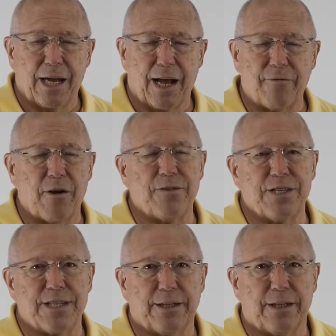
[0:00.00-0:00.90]
I've often
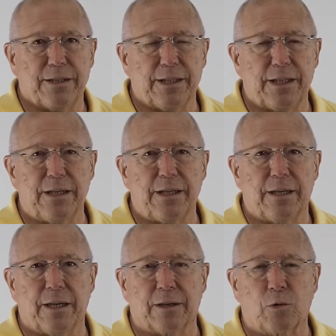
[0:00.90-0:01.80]
said that the
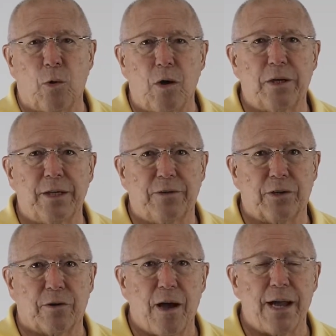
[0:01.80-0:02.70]
uh, quality of
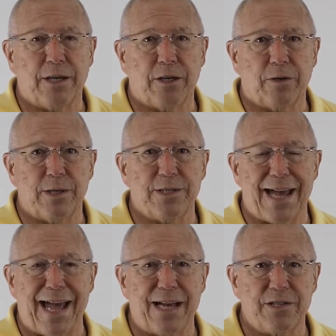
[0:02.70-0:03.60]
your audio is
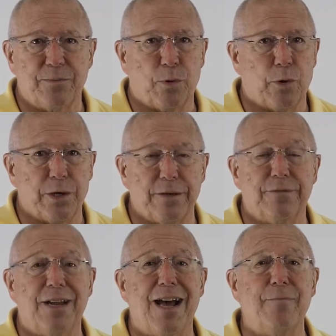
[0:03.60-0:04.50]
as important,
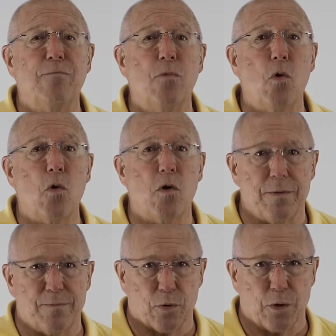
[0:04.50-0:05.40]
if not more
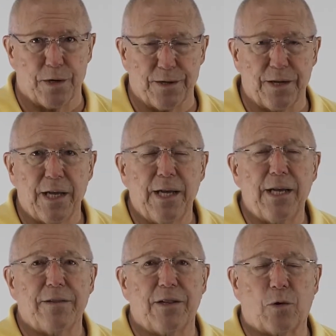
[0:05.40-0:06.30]
important,
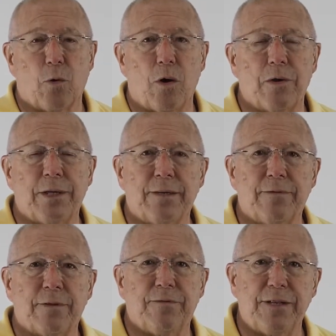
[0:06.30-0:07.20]
than the quality
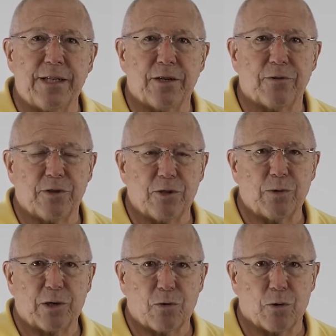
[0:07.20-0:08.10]
of the video that you
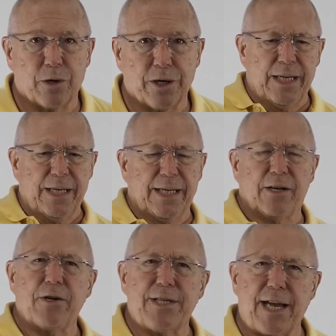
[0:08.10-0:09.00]
record. It
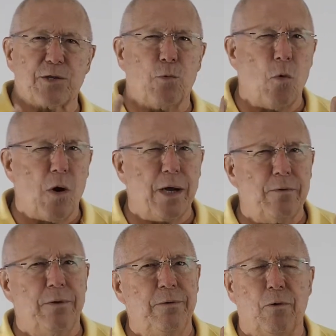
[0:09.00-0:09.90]
only takes
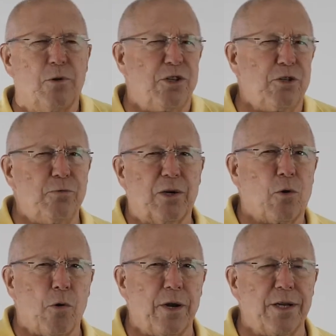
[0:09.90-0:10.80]
one or two
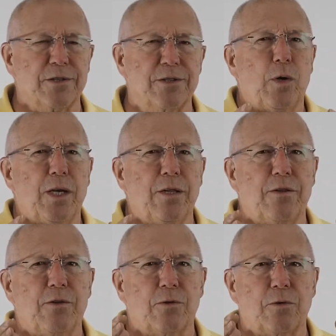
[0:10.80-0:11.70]
recordings
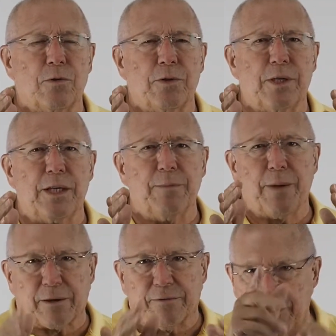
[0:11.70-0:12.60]
with your the
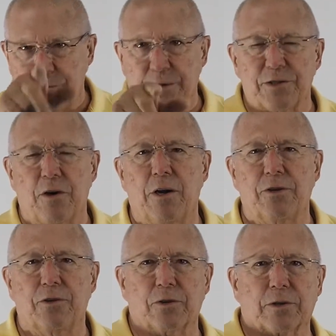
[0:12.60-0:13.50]
microphone that's on
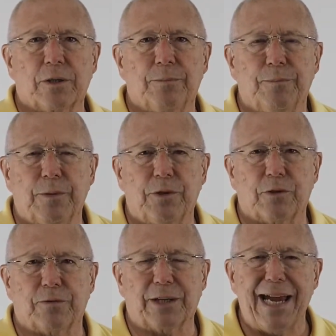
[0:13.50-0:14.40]
your
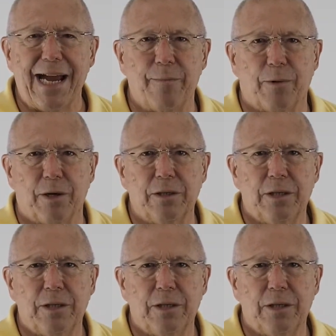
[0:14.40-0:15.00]
your camera